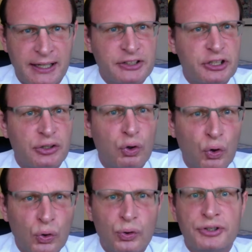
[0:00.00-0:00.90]
It's an
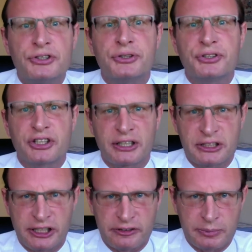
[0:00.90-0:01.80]
awe-inducing
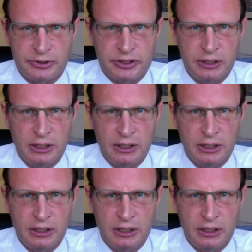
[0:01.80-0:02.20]
achievement,